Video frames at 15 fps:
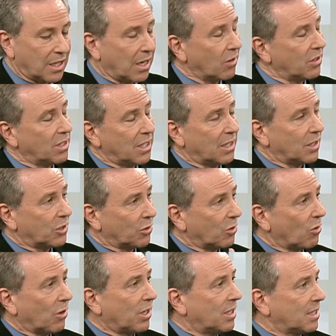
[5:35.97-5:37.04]
guarantee that you're
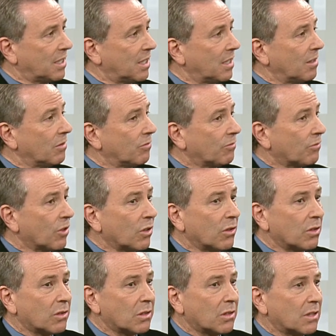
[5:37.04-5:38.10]
going to see
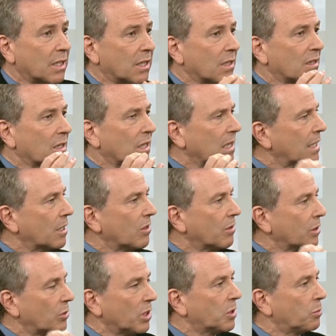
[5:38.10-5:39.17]
further and clearer
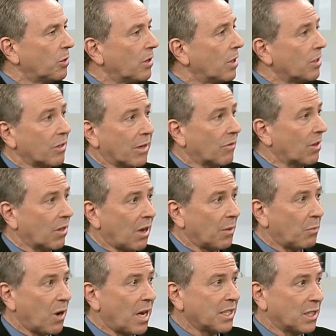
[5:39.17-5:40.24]
and crisper than you ever thought
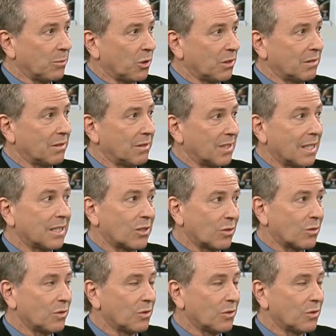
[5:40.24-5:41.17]
possible. Now